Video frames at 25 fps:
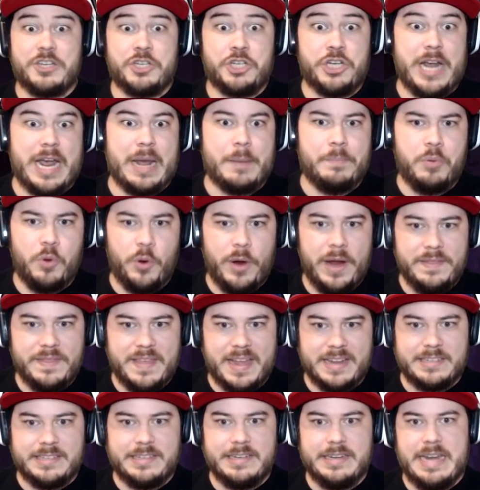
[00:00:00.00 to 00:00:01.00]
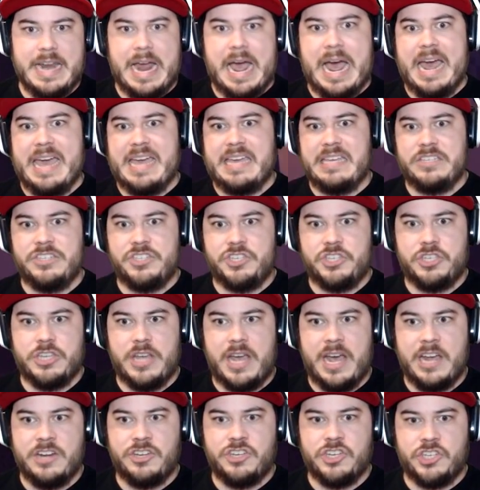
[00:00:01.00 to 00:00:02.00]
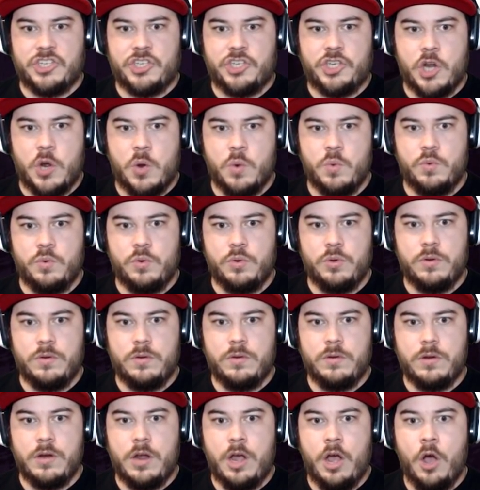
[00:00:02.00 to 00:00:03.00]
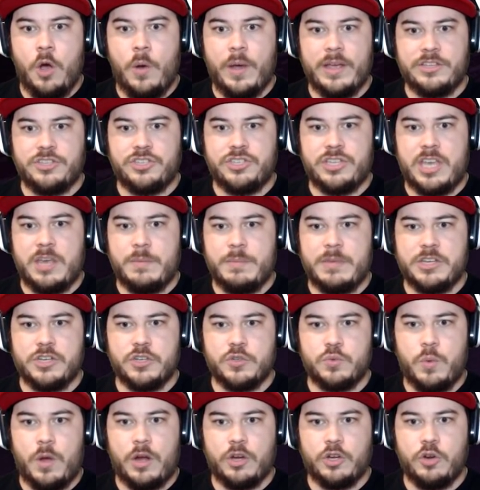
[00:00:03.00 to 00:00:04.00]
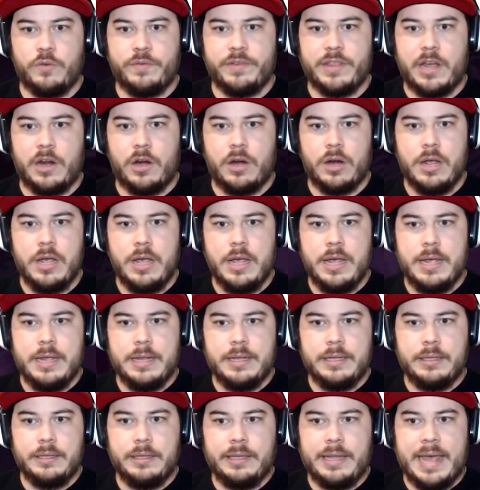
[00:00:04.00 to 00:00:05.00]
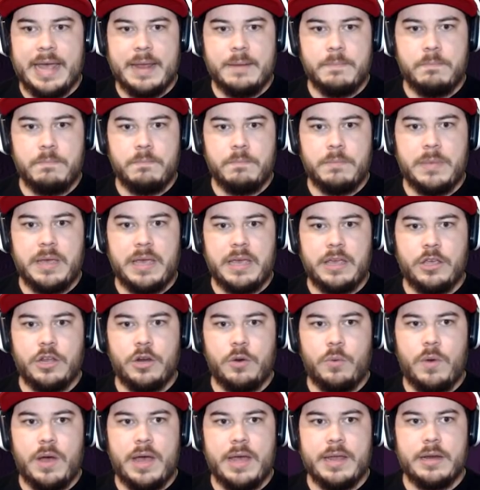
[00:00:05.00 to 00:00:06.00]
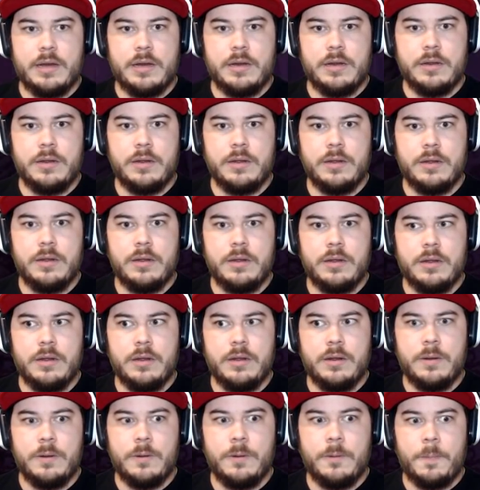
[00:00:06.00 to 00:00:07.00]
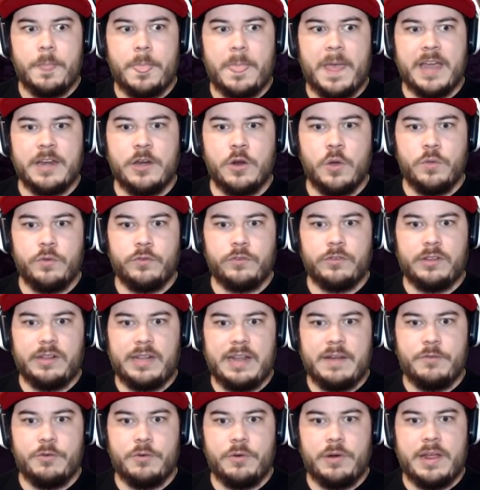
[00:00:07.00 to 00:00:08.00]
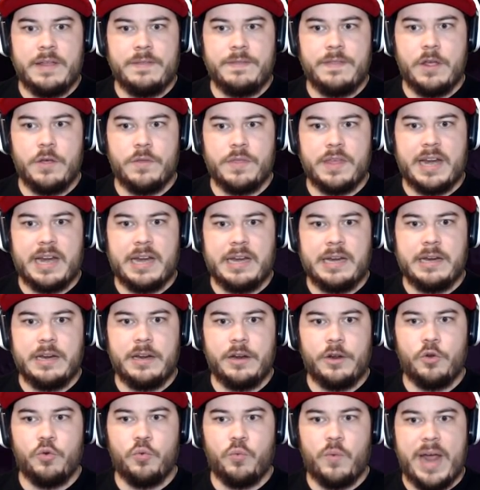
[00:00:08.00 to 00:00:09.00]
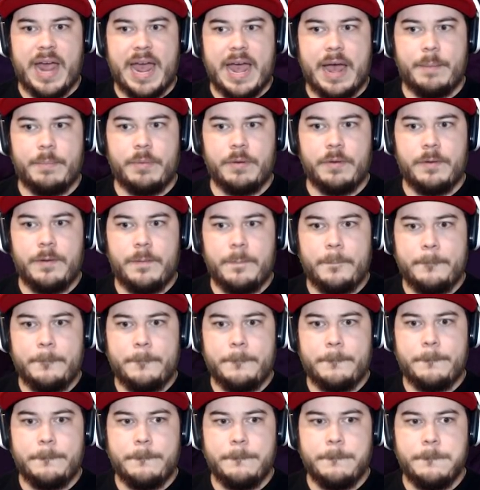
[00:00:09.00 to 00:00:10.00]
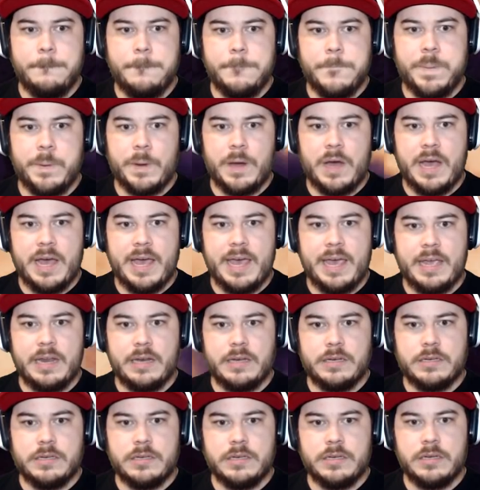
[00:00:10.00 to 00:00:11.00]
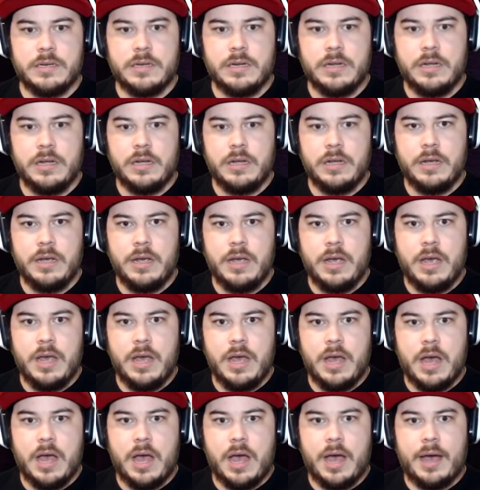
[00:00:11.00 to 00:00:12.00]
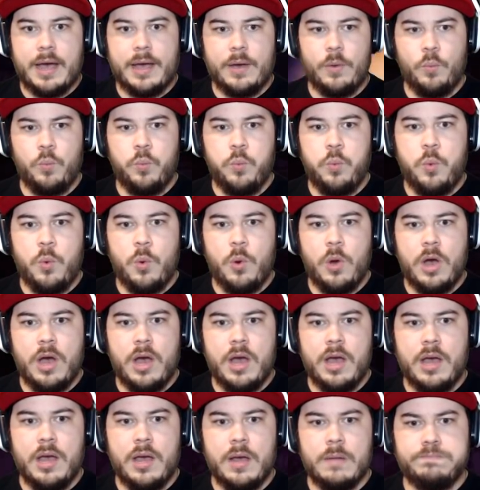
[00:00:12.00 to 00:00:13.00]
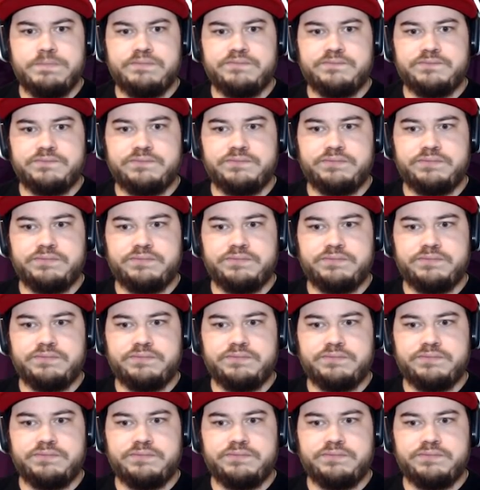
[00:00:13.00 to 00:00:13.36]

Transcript: a checkpoint, that's nice. I just don't, oh, I see him, he just walked over there. Let me, you know what? I know there's a lever in there that I need to grab, but I, what?